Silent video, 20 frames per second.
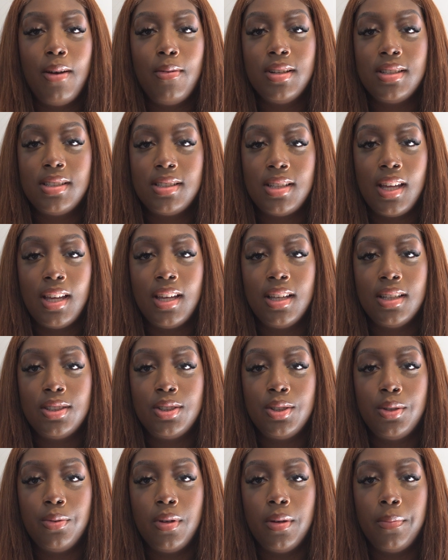would say
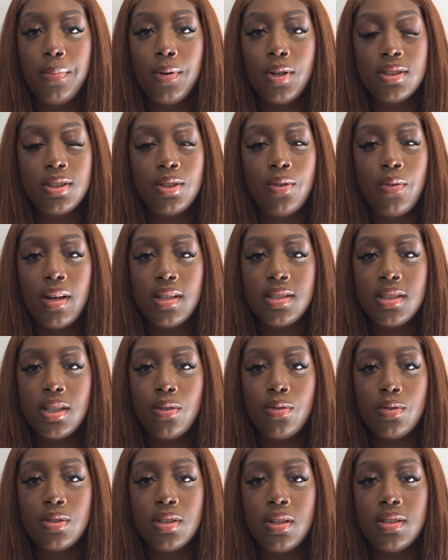to a person who had
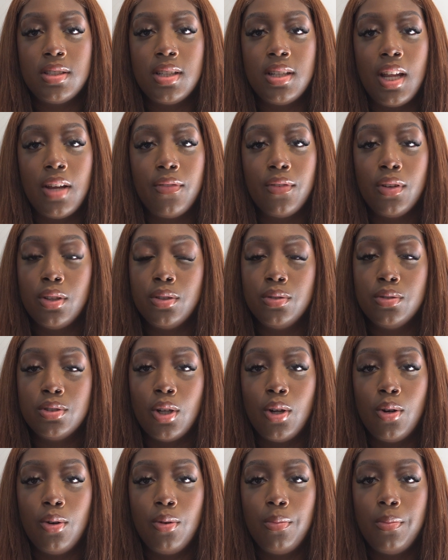sickle cell to never lose
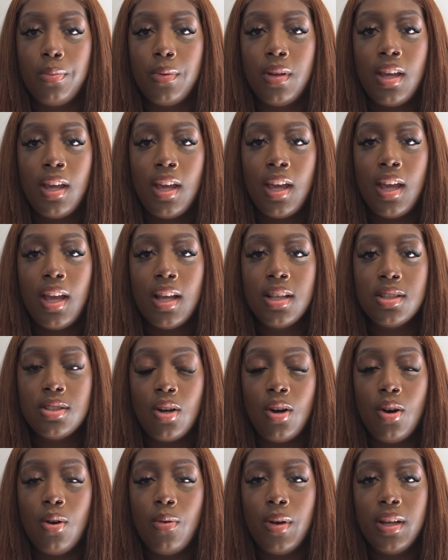hope and to
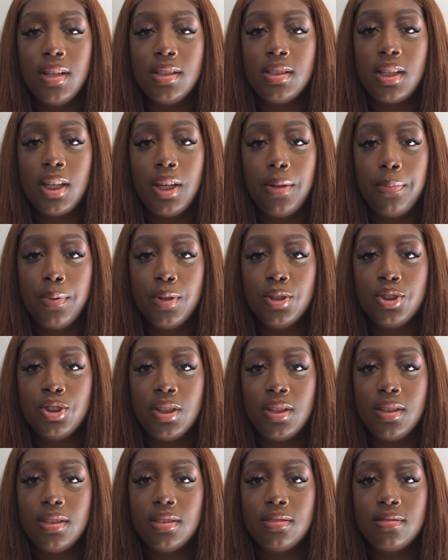always keep
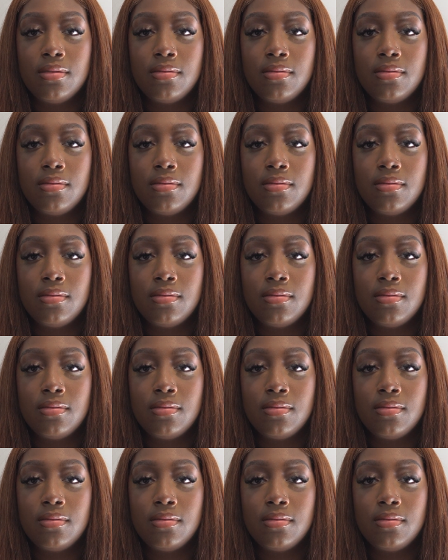pushing.